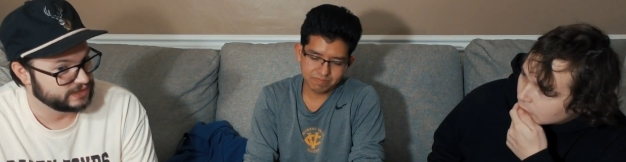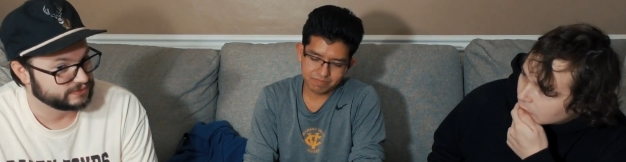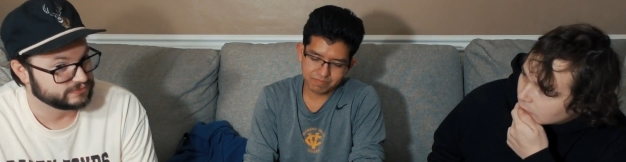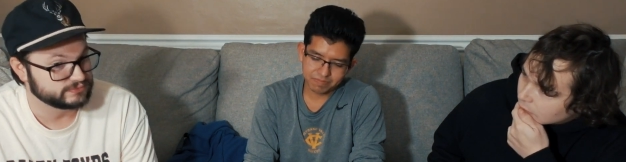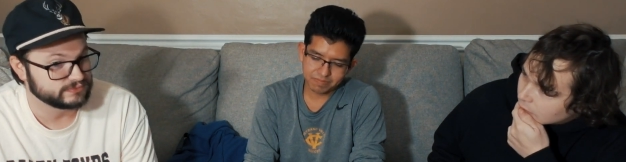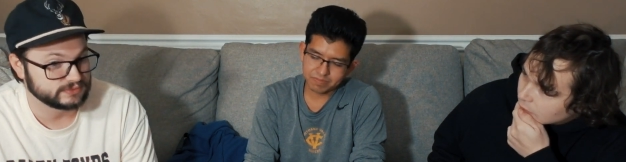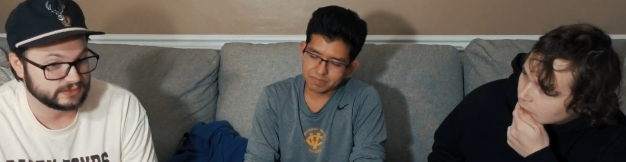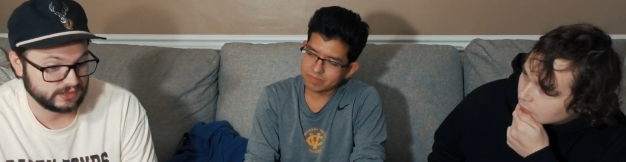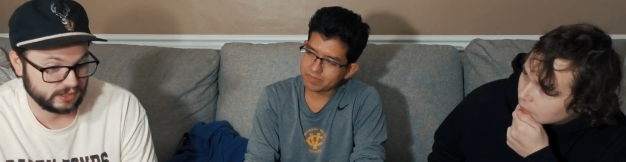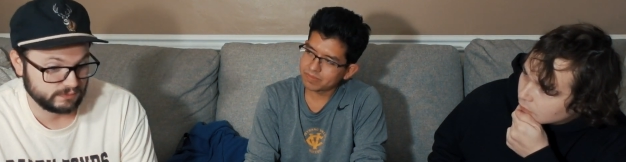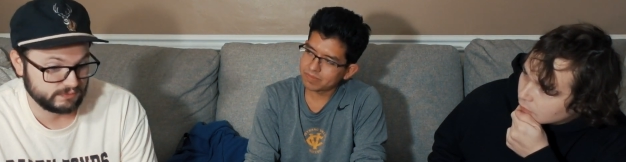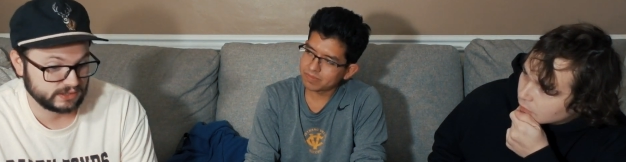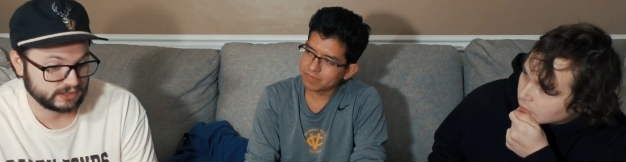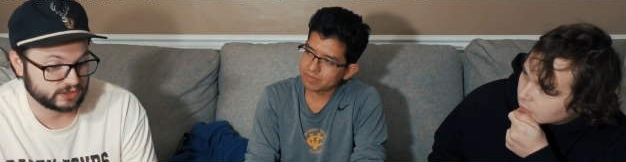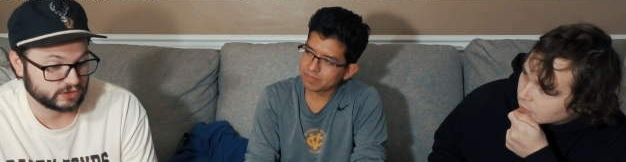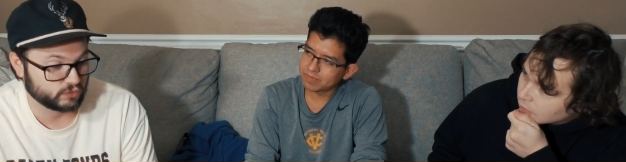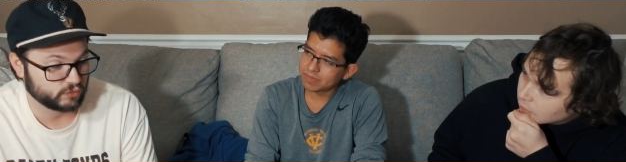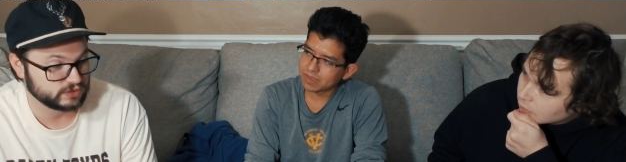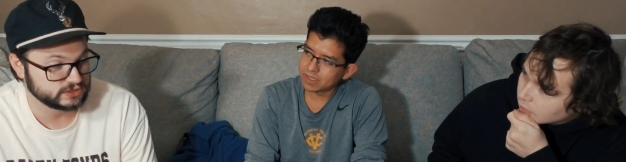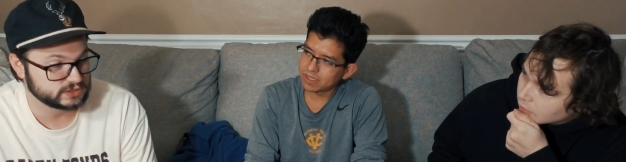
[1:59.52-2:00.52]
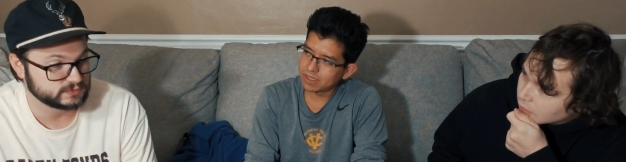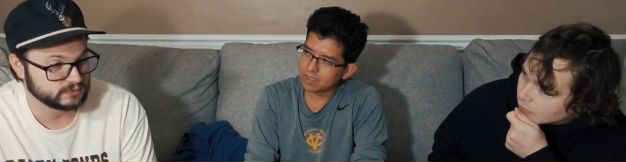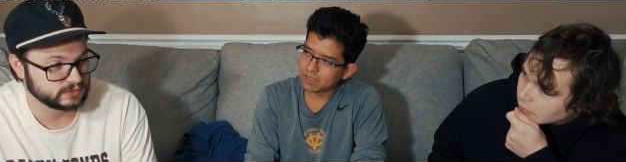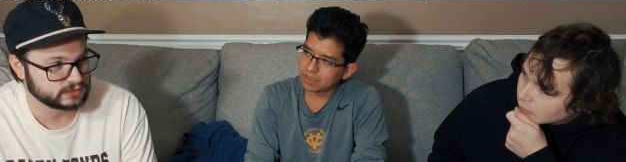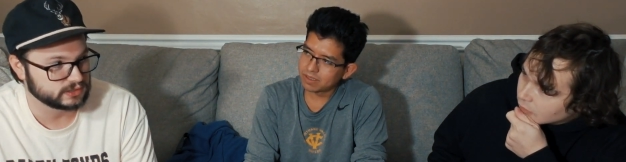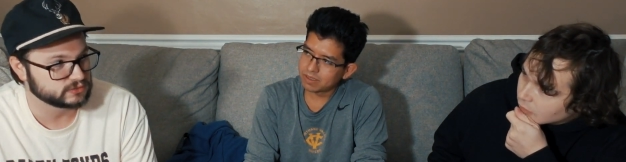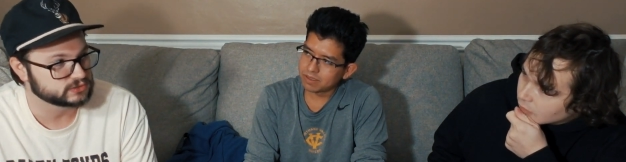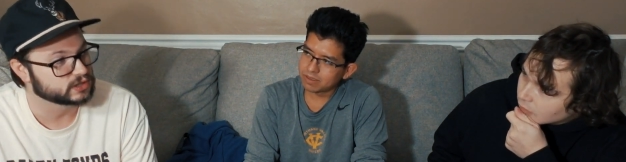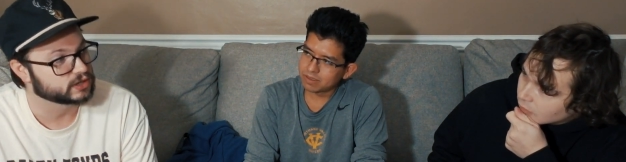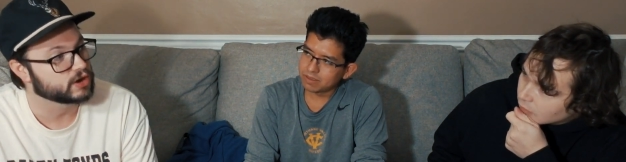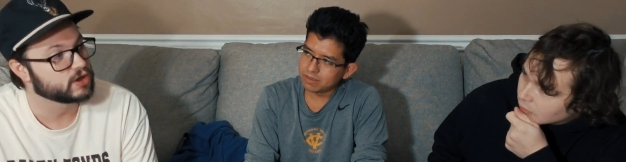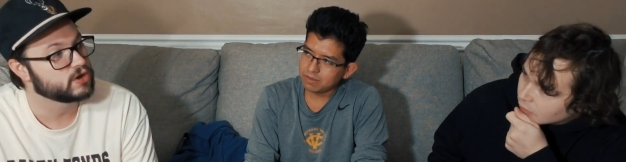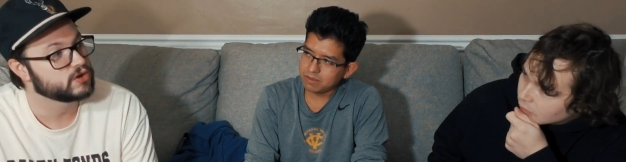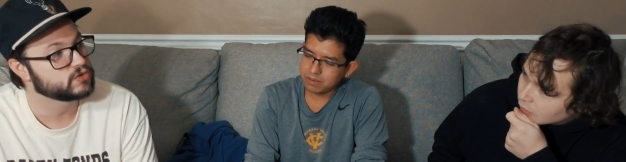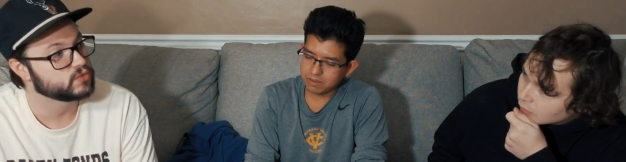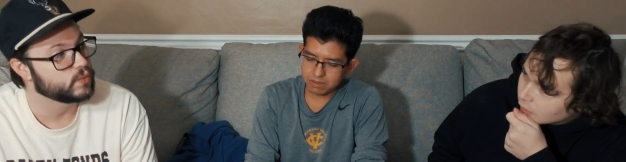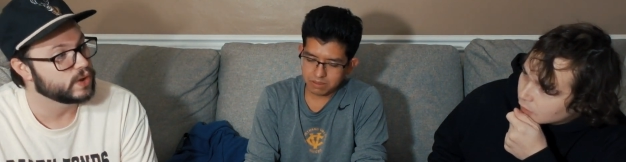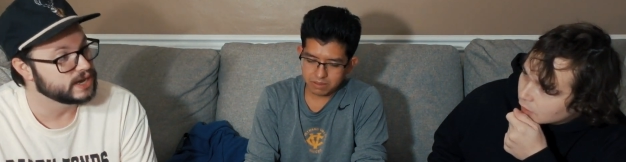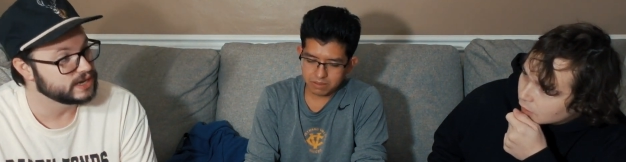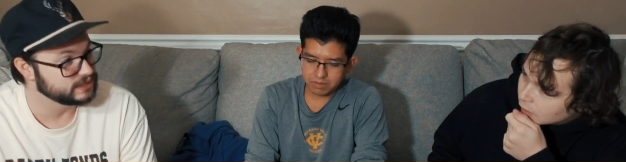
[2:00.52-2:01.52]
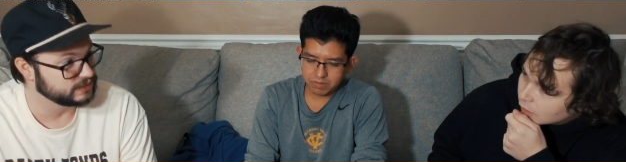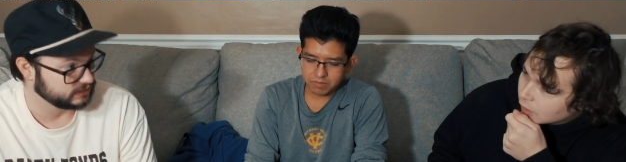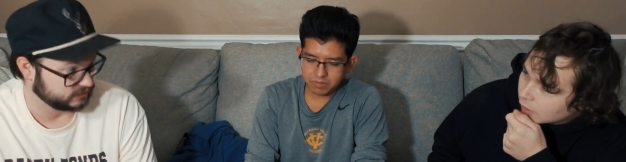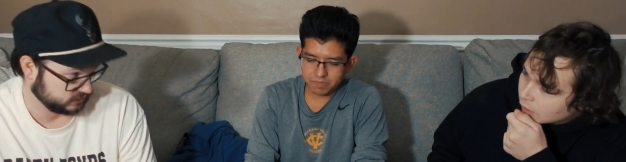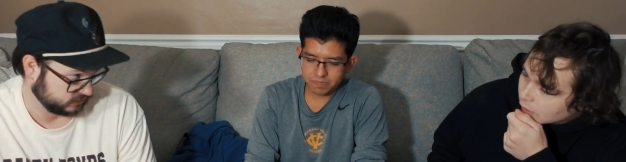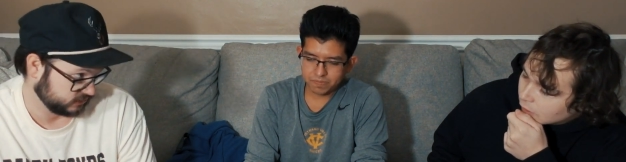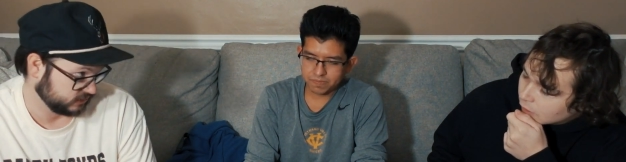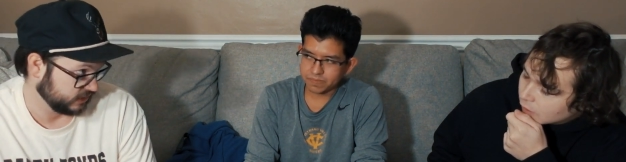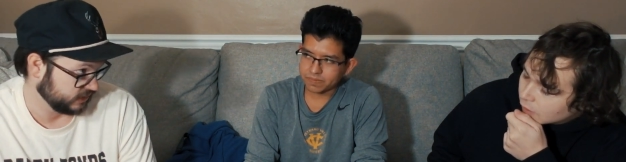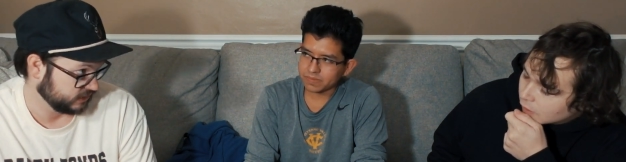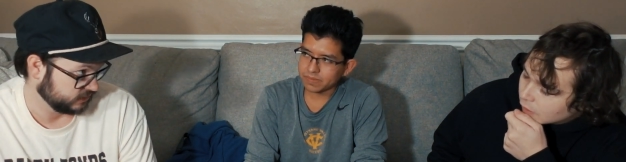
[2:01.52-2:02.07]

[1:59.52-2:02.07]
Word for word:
Speaker 1: Yeah, a little bit of charisma goes a long way these